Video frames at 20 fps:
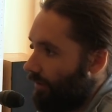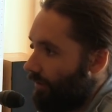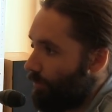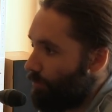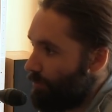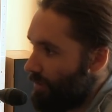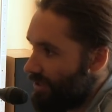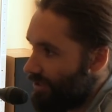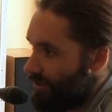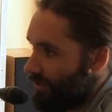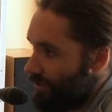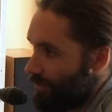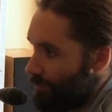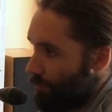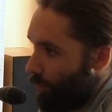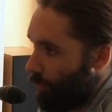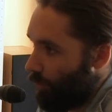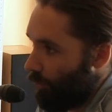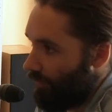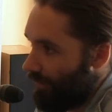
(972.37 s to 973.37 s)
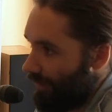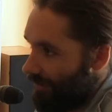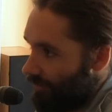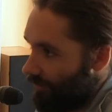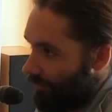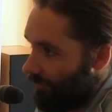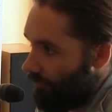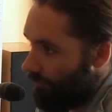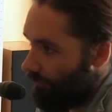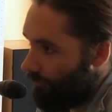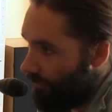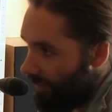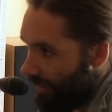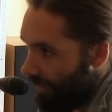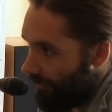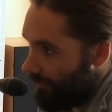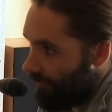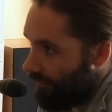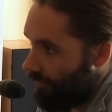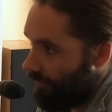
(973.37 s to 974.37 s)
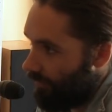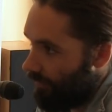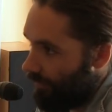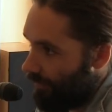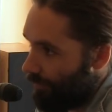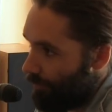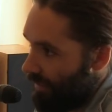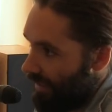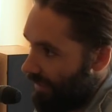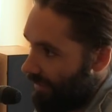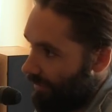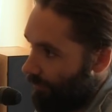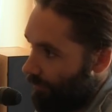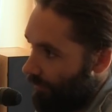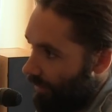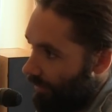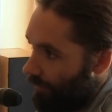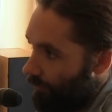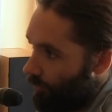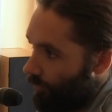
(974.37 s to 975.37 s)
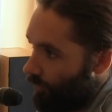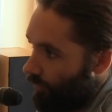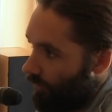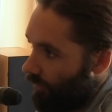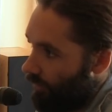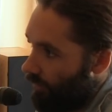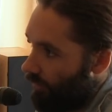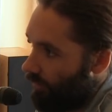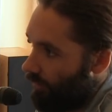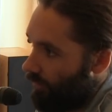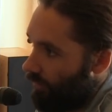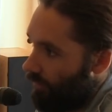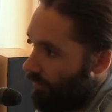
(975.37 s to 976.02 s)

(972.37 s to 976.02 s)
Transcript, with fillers: the business model doesn't fit the medium anymore. No,